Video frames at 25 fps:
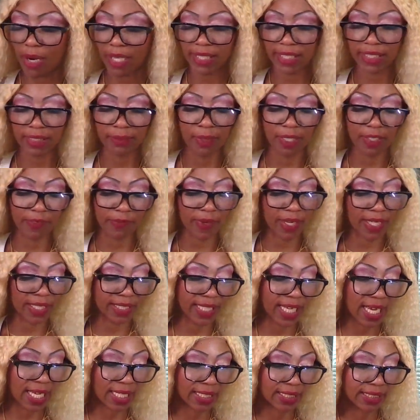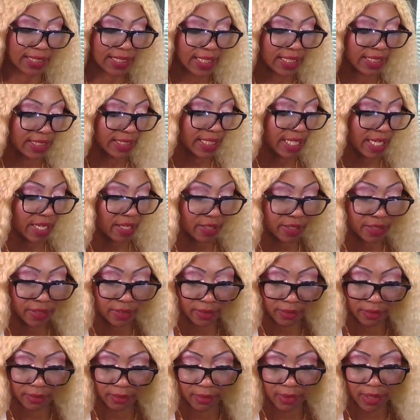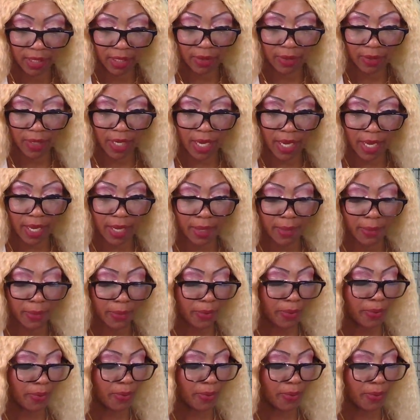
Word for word: break this motherfucker down in detail. Okay.